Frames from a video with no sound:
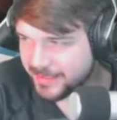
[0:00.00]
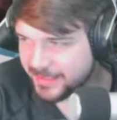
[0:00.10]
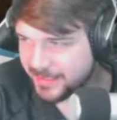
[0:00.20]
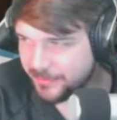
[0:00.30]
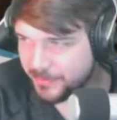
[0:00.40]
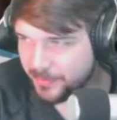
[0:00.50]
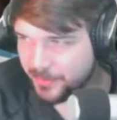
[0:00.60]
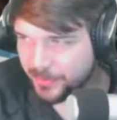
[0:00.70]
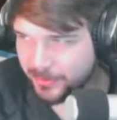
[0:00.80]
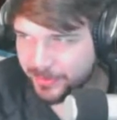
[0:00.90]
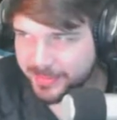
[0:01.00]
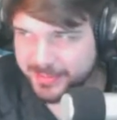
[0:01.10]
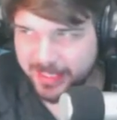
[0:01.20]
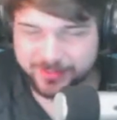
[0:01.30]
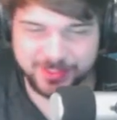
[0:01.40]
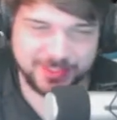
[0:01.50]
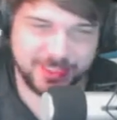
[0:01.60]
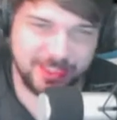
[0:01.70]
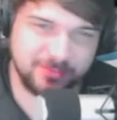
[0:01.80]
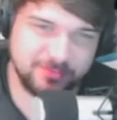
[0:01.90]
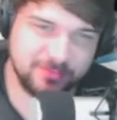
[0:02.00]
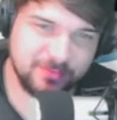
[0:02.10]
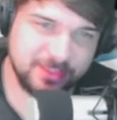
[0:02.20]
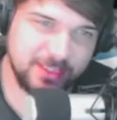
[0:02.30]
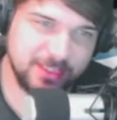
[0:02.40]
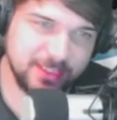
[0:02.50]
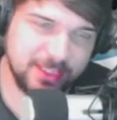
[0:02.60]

if you put a little bit of time into this game, it's